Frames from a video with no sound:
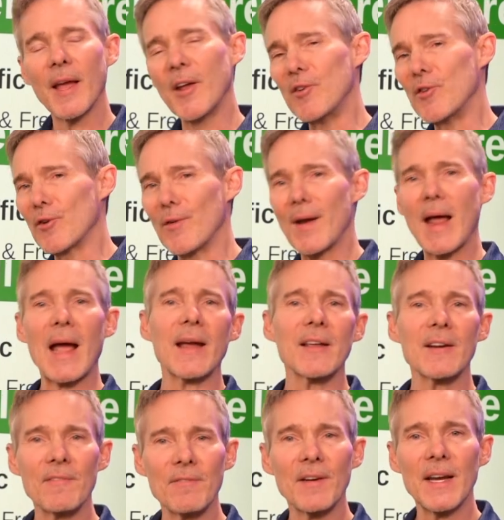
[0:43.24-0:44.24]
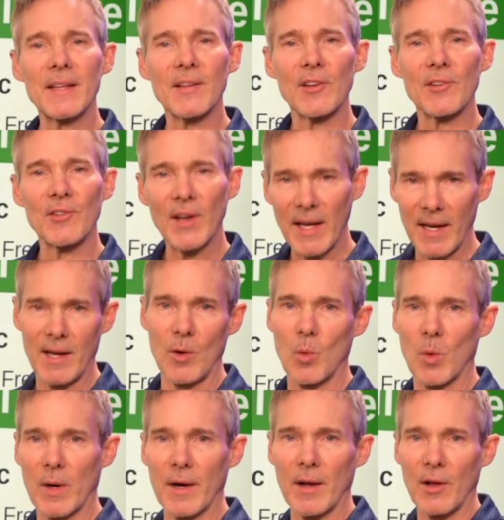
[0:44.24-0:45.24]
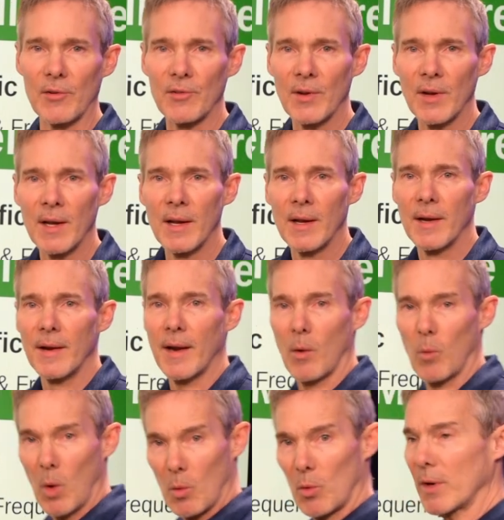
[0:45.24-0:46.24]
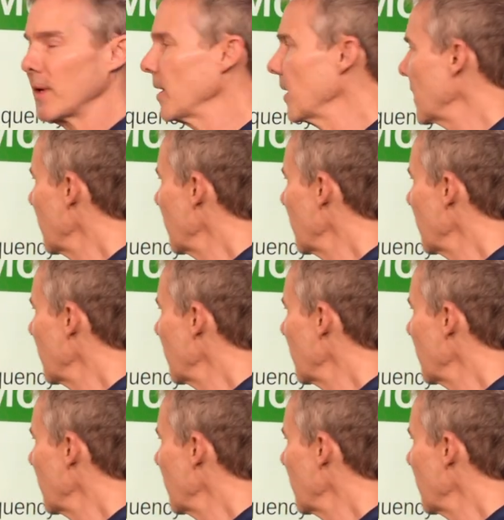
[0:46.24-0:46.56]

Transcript: and you're not going to find this anywhere else. Now, what we're going to